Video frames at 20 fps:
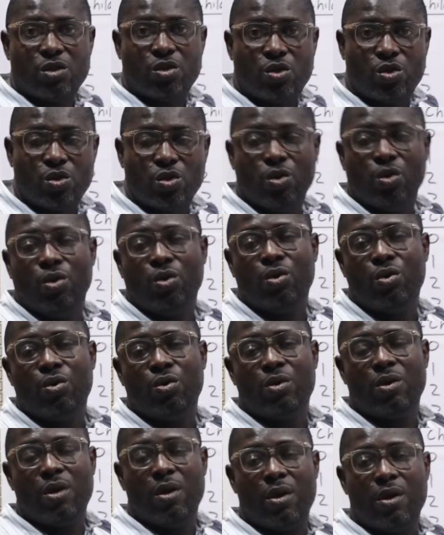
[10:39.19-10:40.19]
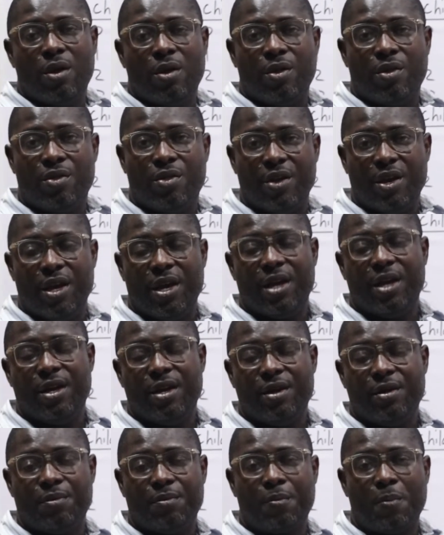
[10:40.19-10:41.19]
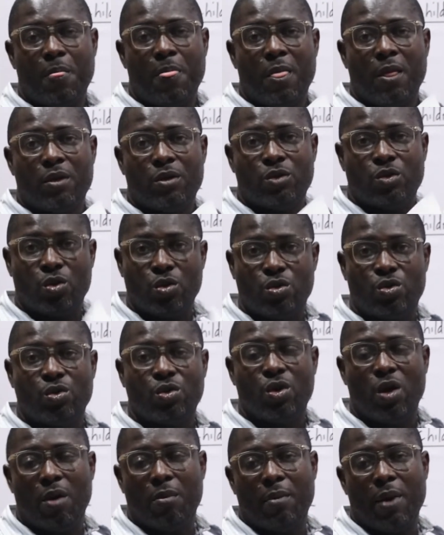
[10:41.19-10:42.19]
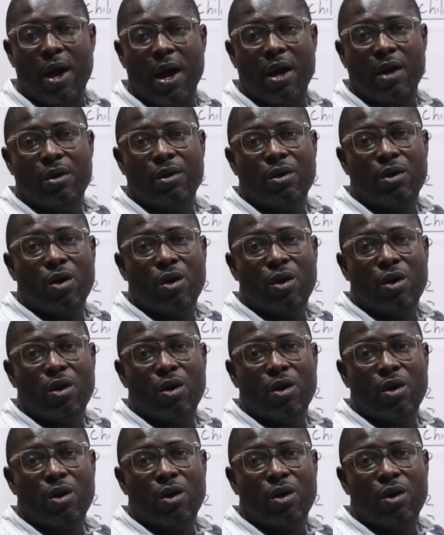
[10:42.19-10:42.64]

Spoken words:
to the total number